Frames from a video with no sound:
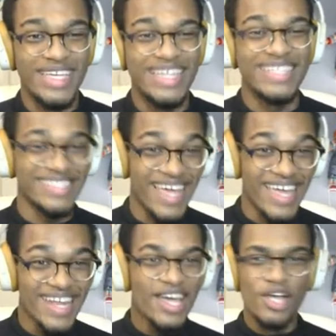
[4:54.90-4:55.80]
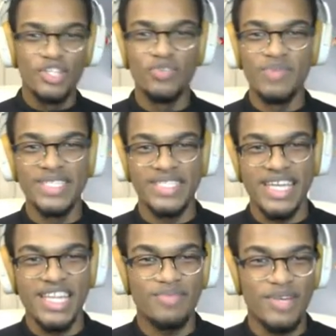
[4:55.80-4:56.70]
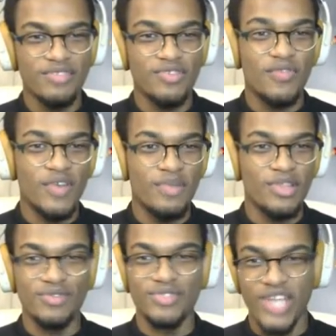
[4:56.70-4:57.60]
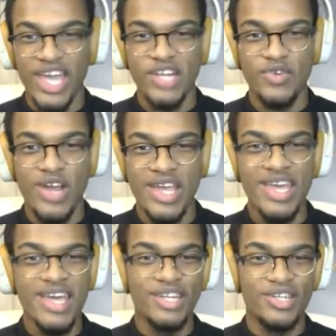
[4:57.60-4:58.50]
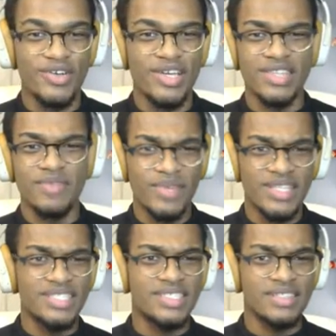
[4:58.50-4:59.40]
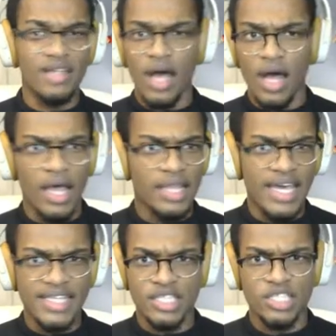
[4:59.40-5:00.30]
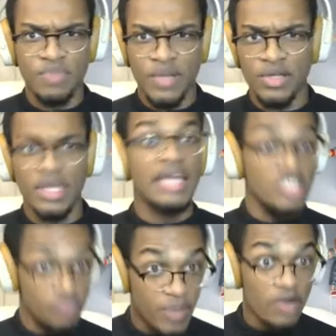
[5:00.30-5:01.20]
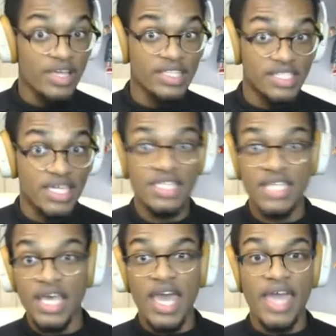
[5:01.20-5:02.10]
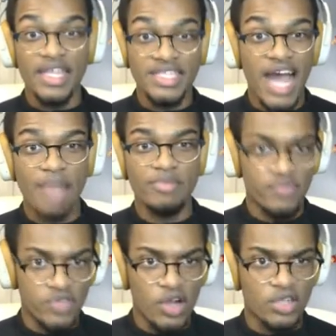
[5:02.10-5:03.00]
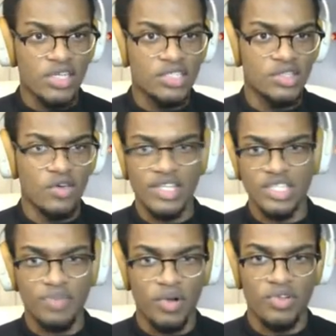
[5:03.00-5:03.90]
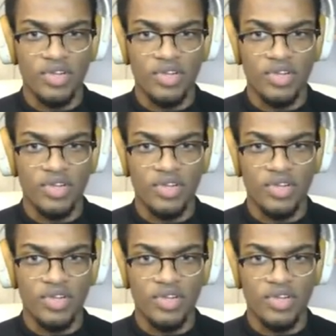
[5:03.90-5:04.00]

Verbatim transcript: said to be seen in the month of November through January during the months uh, Alaska spirit experiences a time of darkness known as the polar